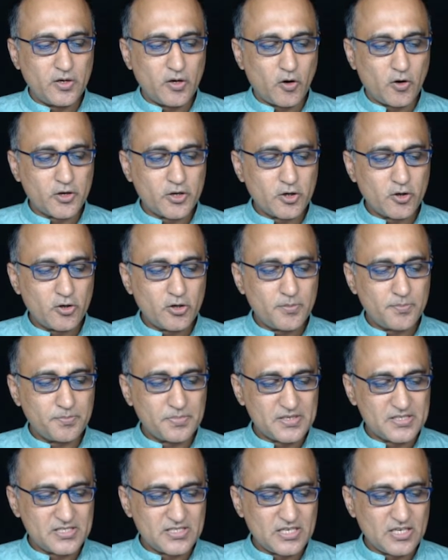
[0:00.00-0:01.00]
on your
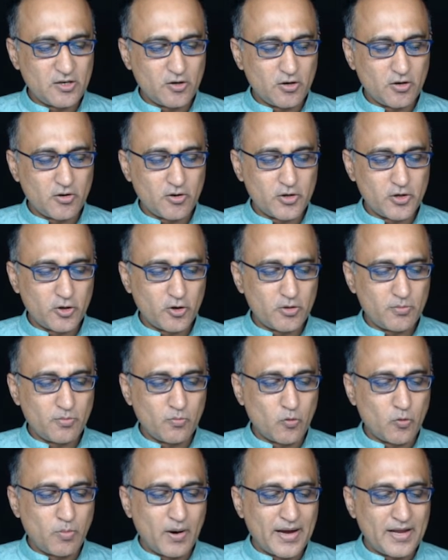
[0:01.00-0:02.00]
PC or on your
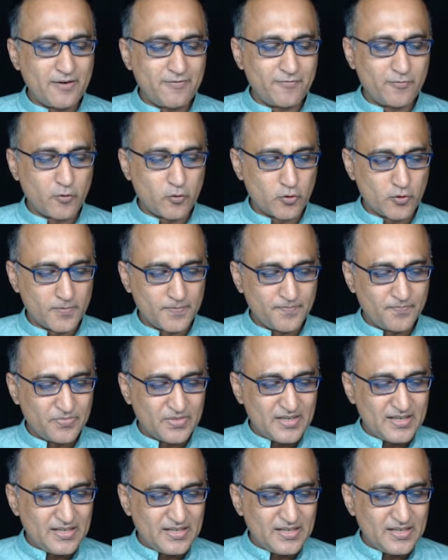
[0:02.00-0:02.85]
mobile phone.